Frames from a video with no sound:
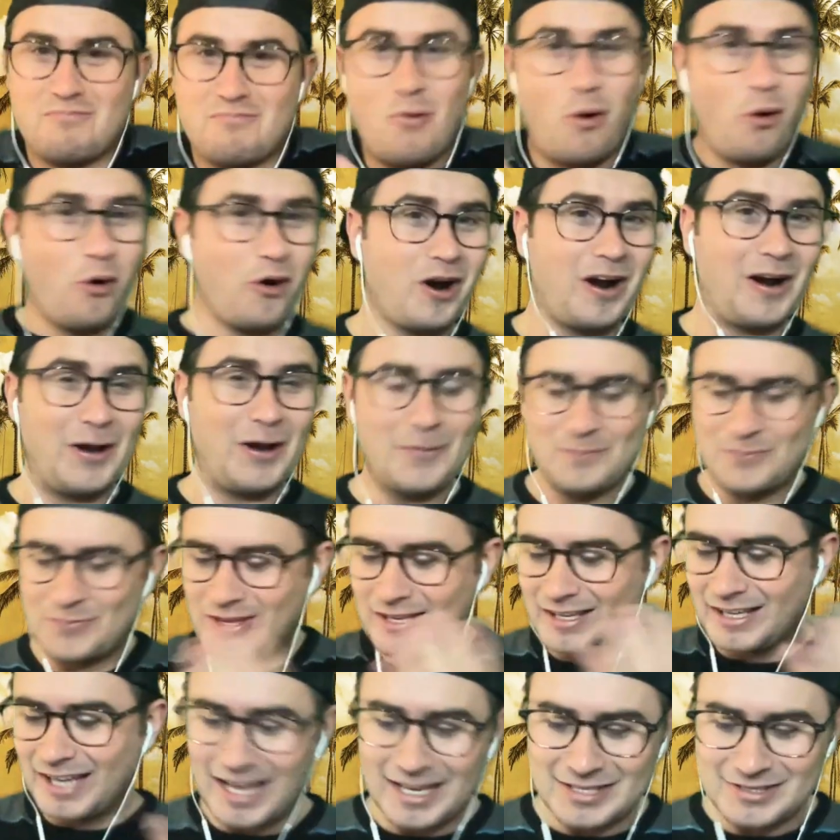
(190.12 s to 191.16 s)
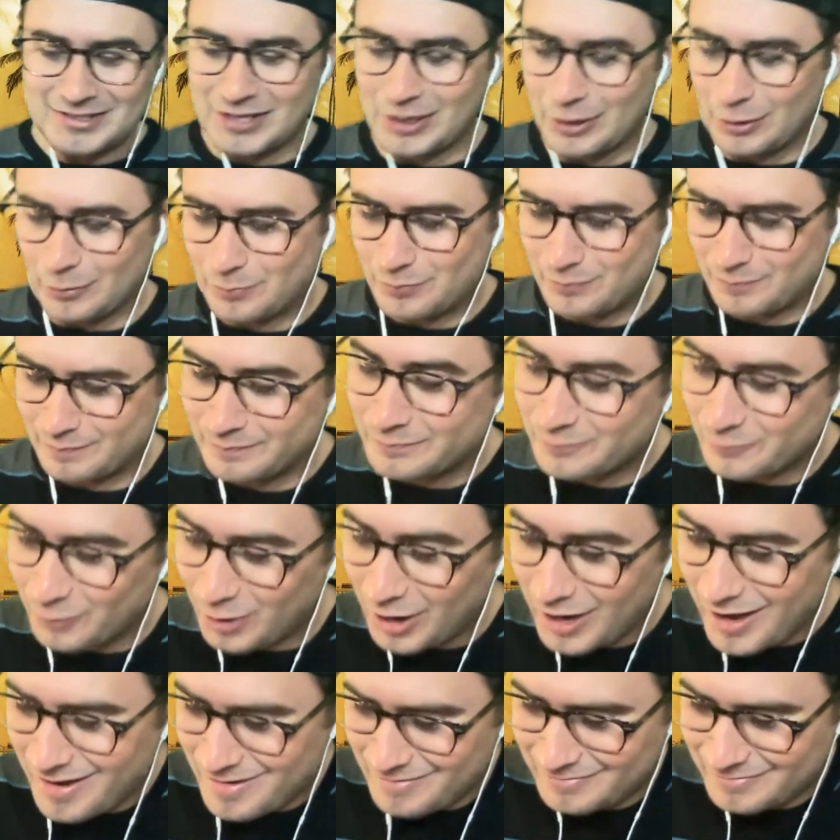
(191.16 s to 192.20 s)
more help than less help,
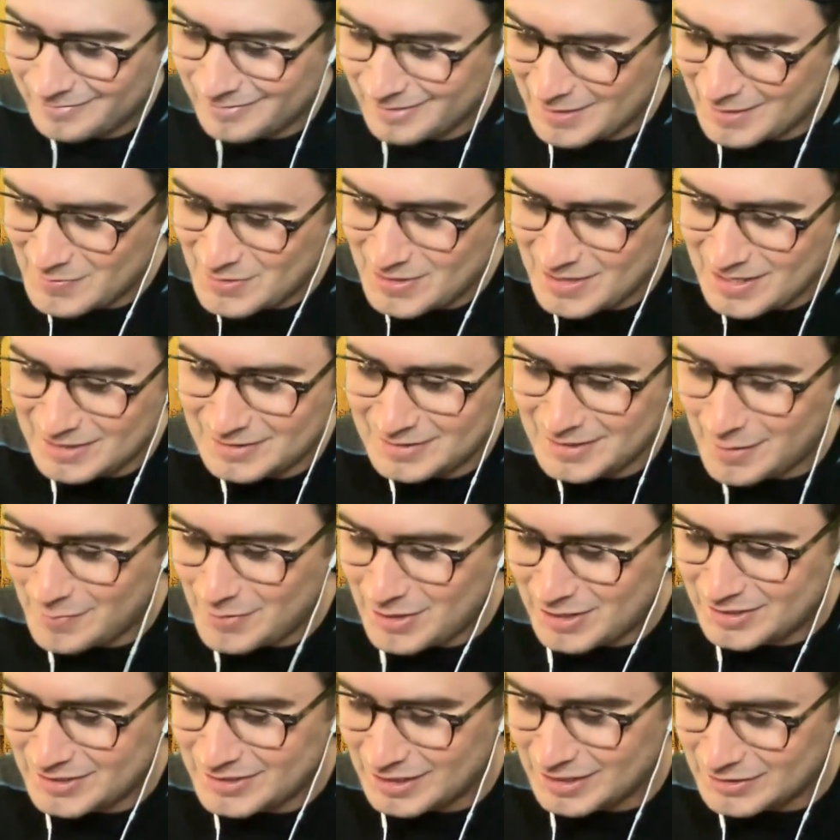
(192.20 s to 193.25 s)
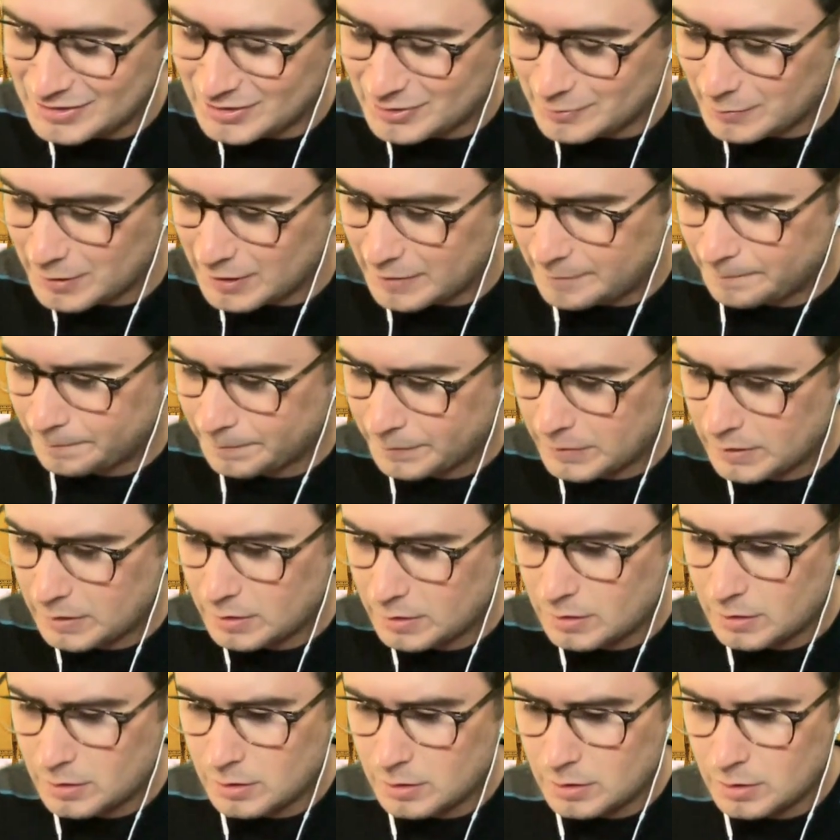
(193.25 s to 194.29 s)
right? I mean, that, that makes sense to me.
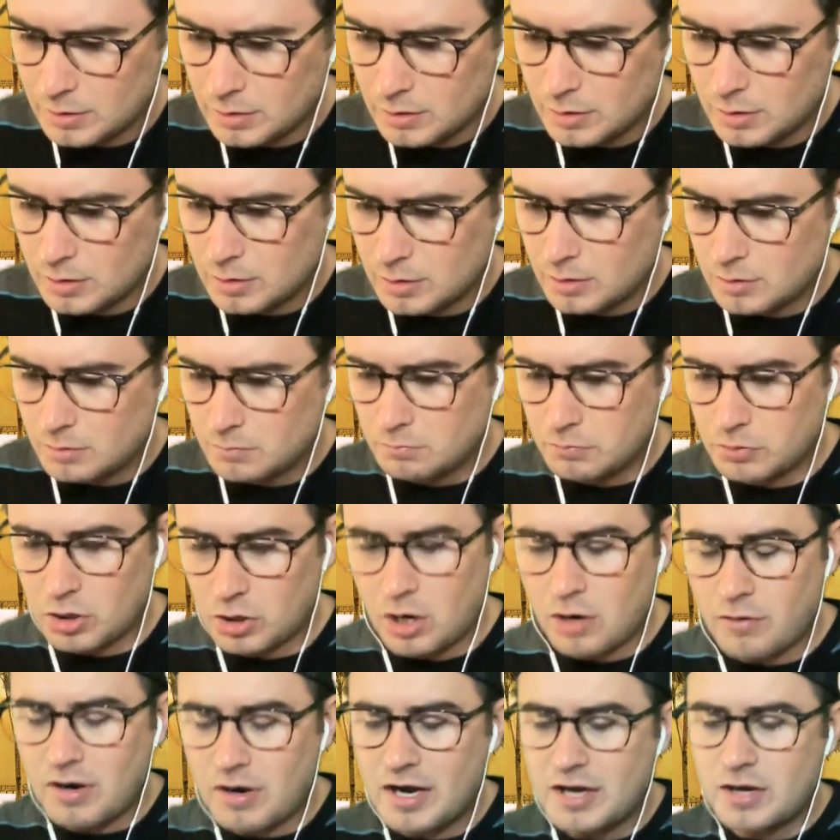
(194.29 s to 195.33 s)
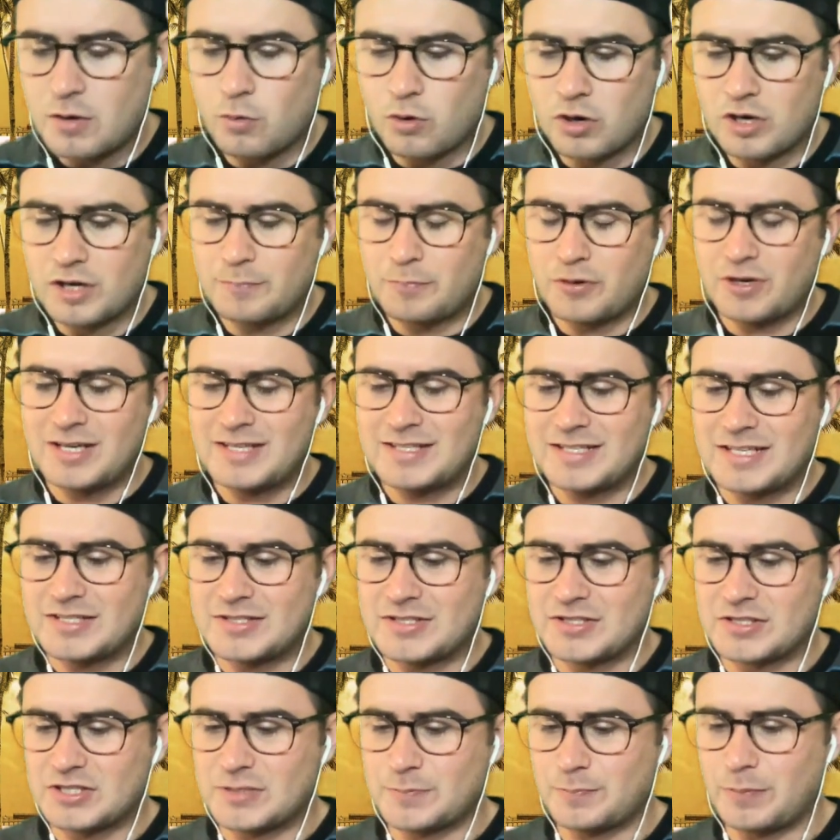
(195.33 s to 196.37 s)
But already we're in a pretty
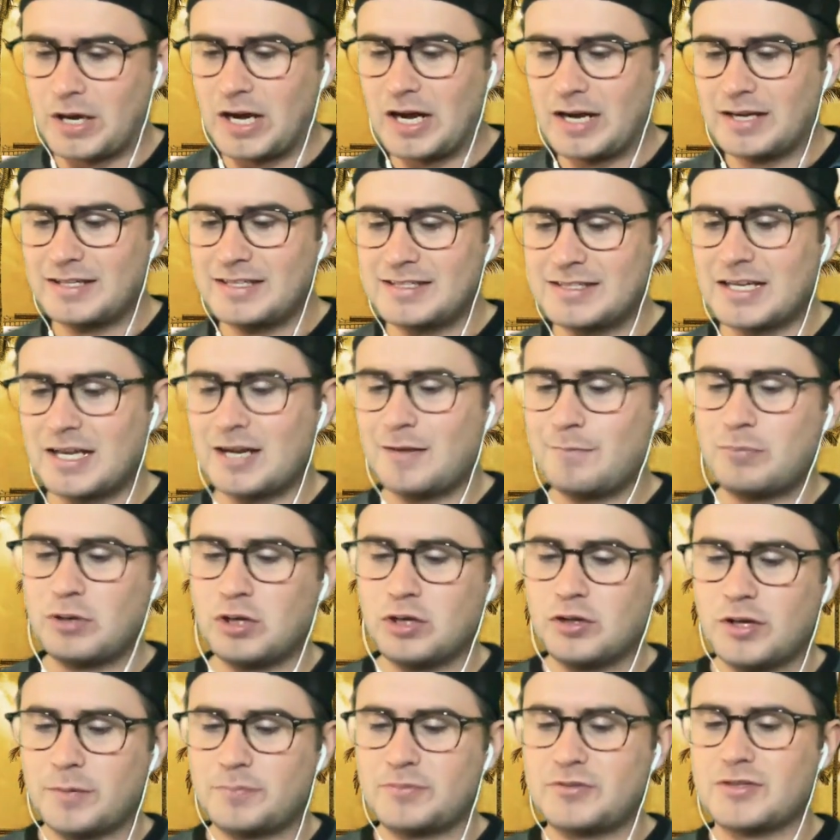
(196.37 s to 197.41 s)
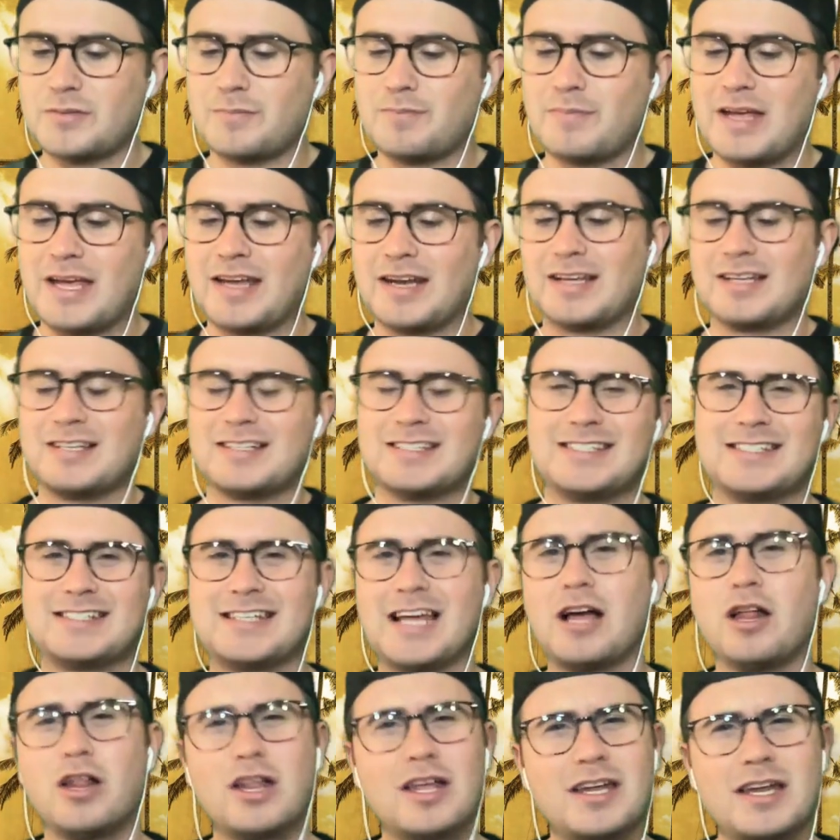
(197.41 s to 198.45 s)
decent spot. He's got to build up some mana.
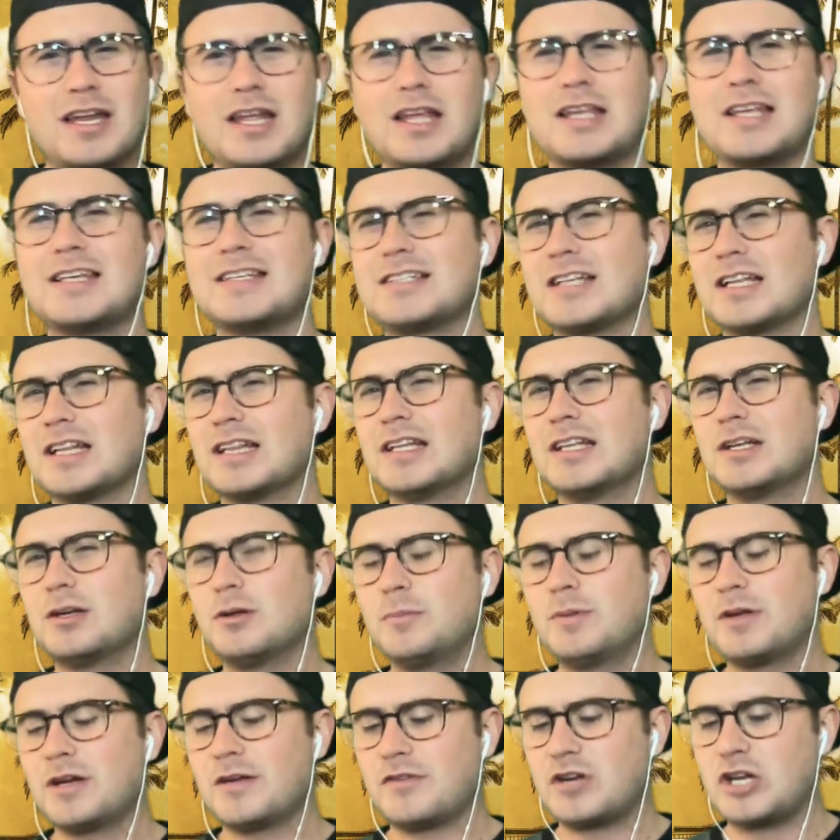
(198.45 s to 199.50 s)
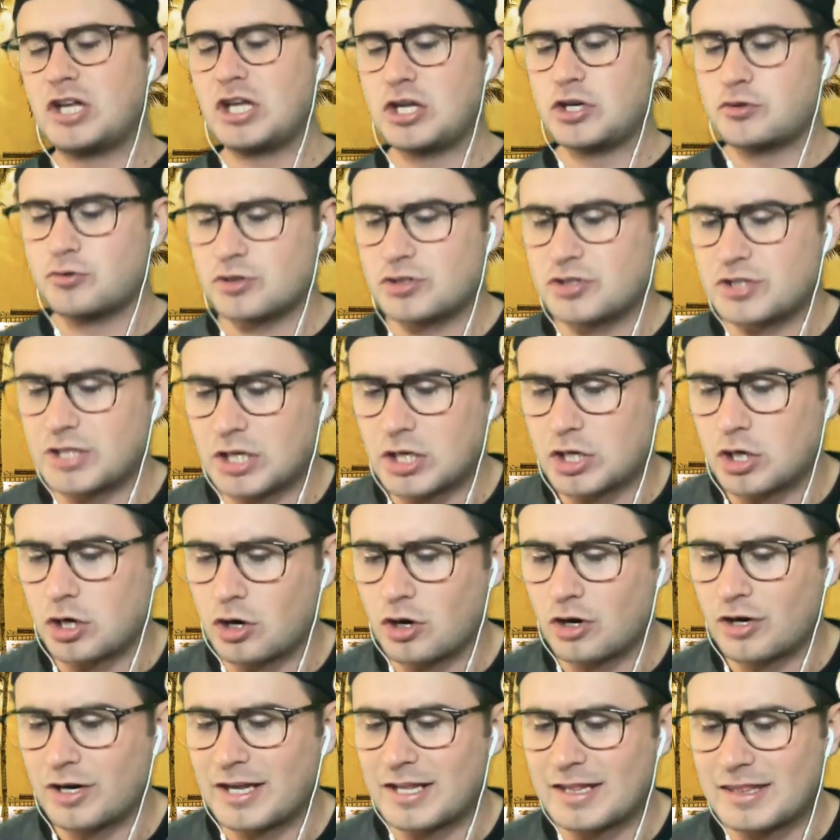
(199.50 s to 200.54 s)
Zealot is a little bit of an interesting
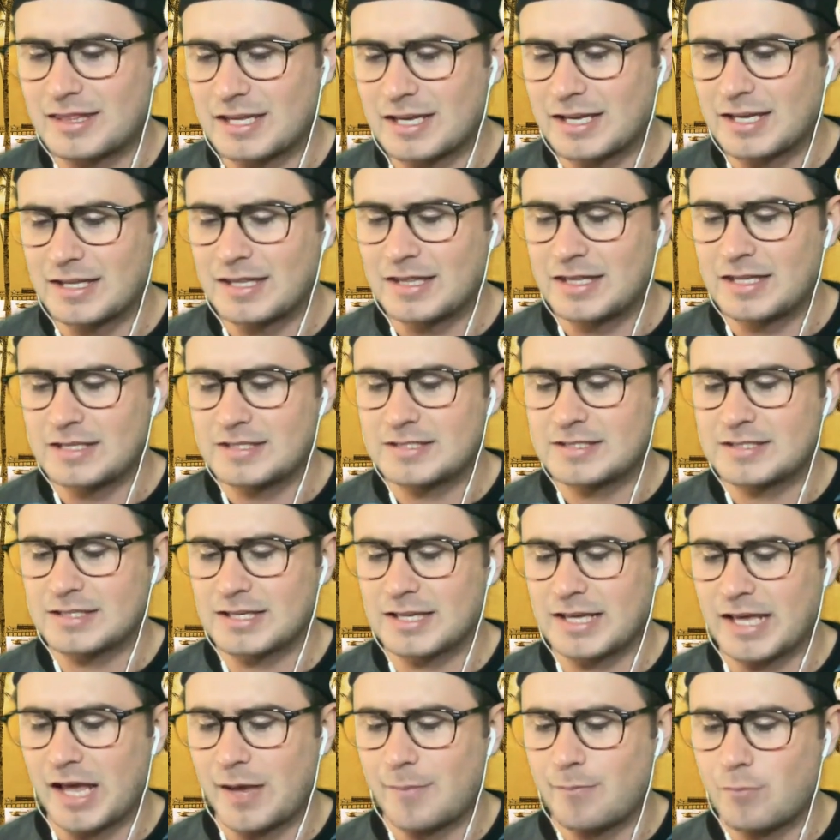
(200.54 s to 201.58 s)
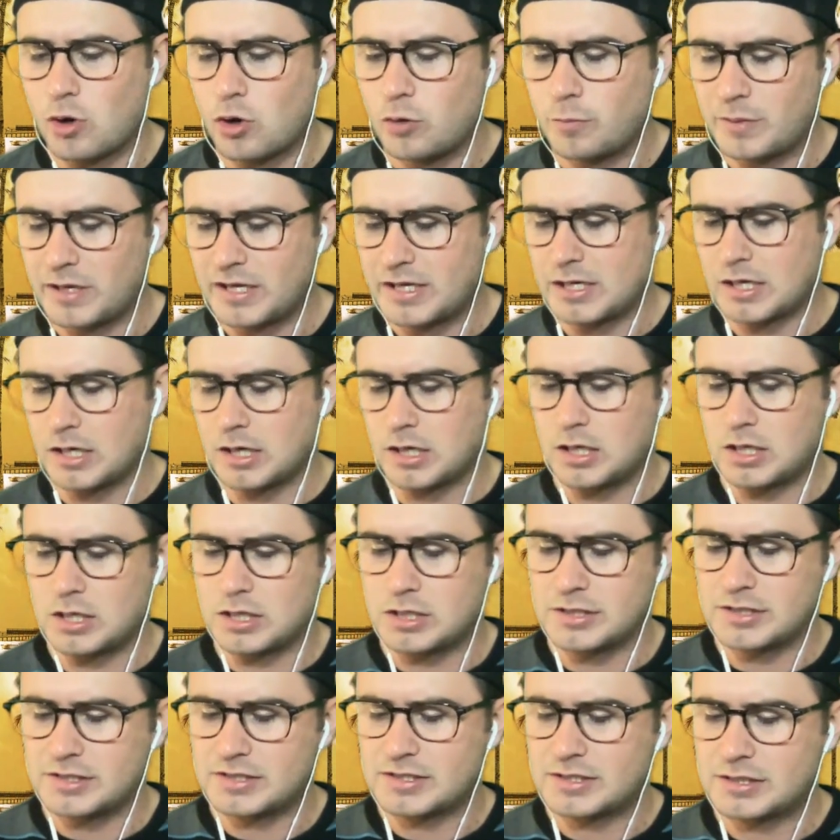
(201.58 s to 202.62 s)
card, I think, in this game mode
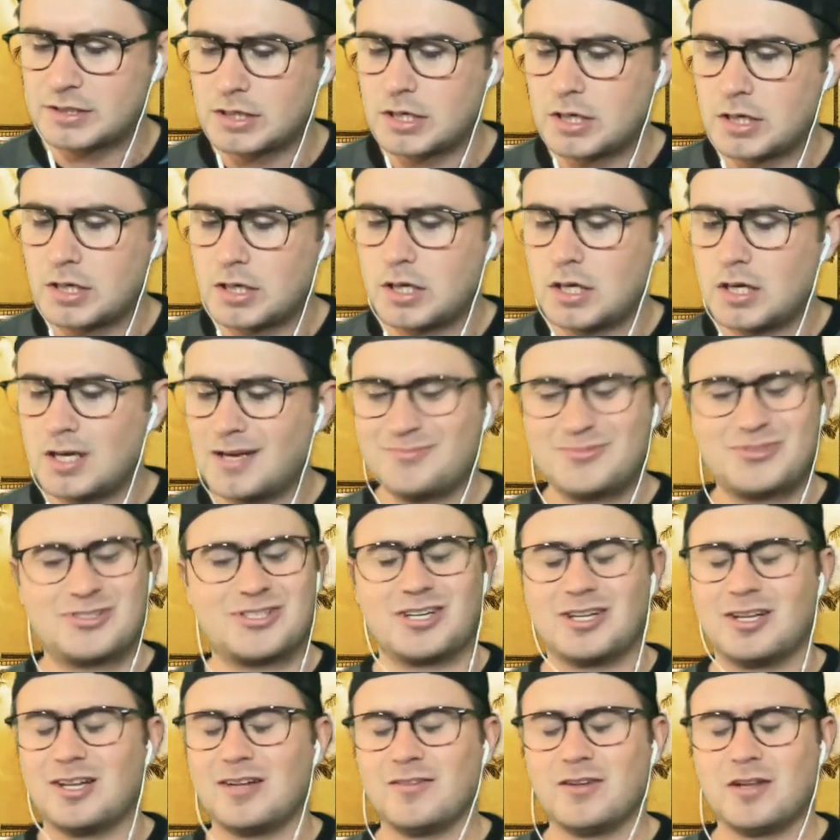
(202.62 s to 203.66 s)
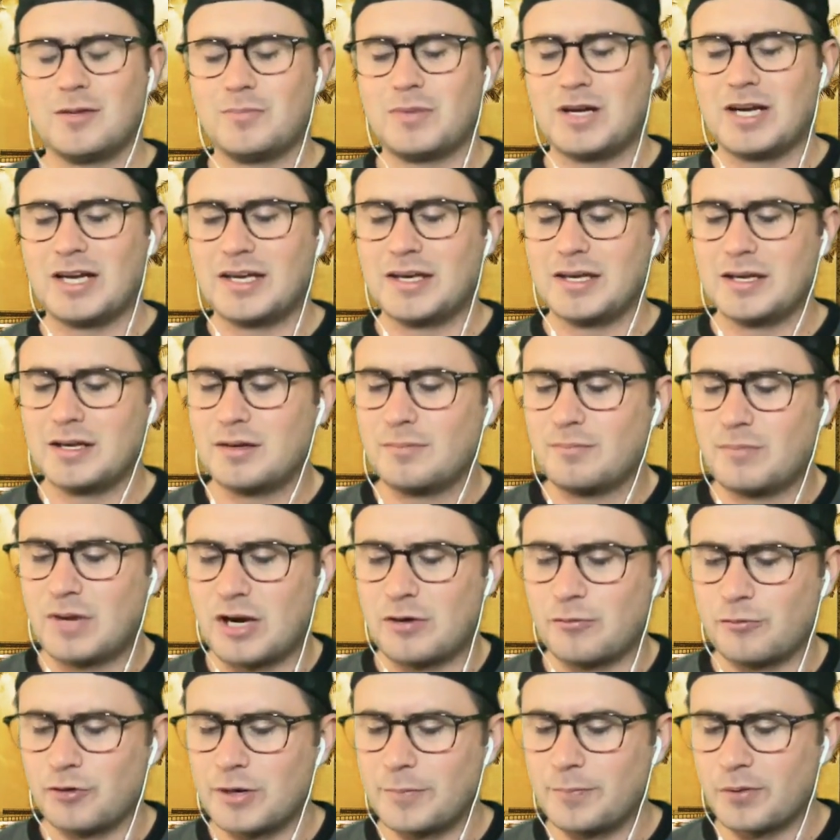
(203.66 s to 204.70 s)
because... I'm just going to level up my, my
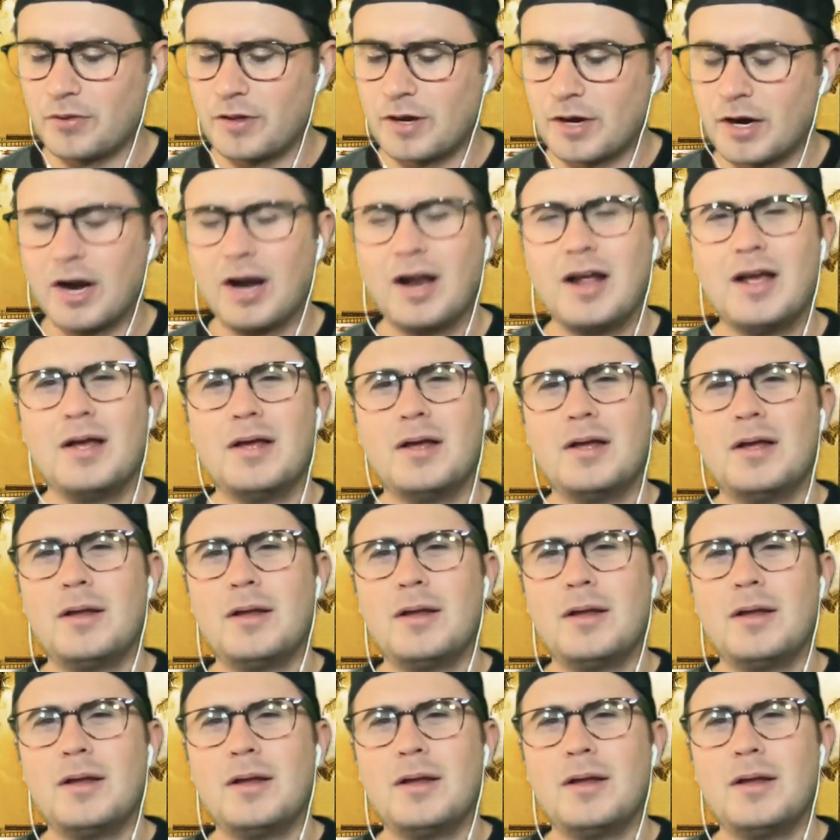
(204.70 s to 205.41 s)
Reaper there.